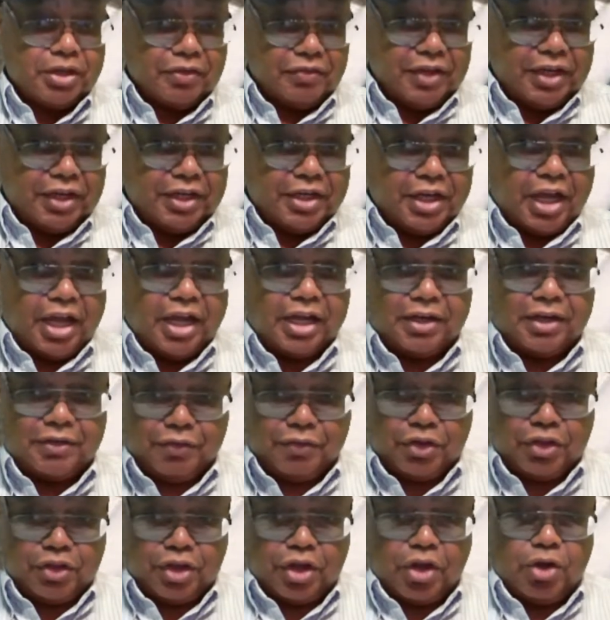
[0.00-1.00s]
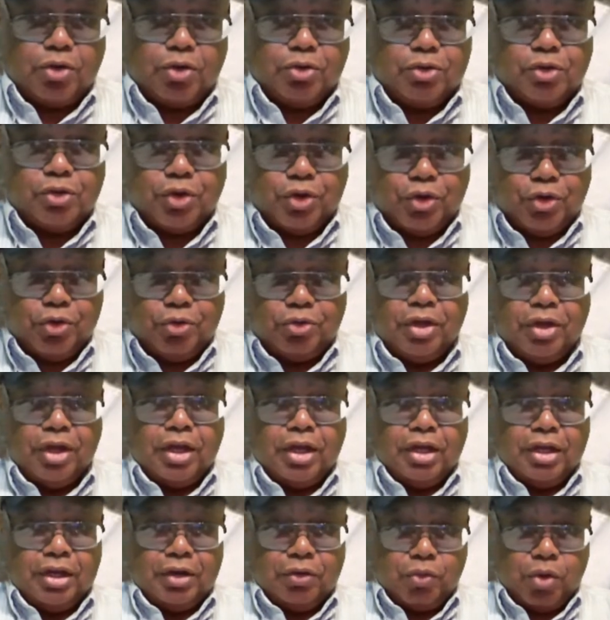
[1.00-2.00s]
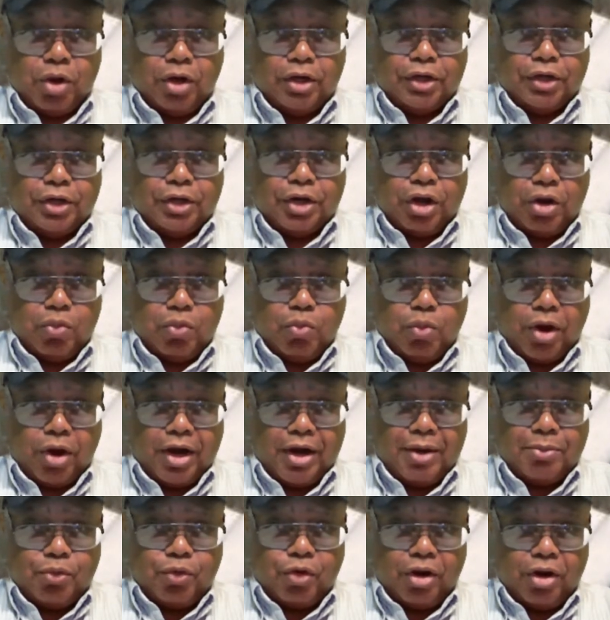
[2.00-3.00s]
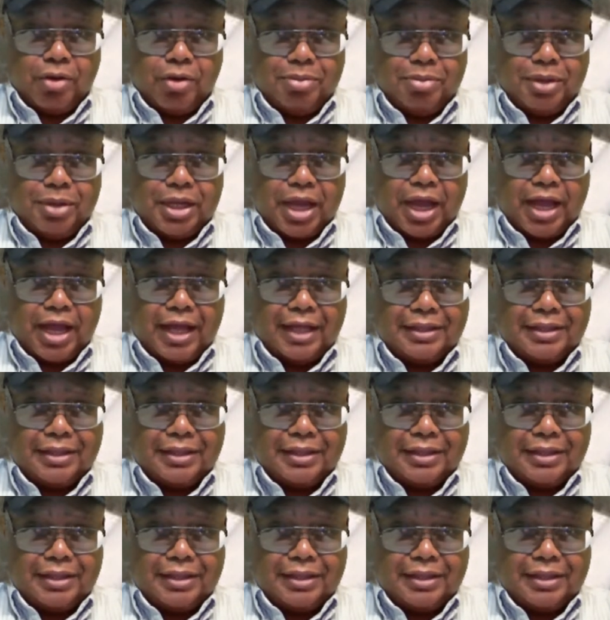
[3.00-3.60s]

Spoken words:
the book of Enoch for those who want to know where I'm going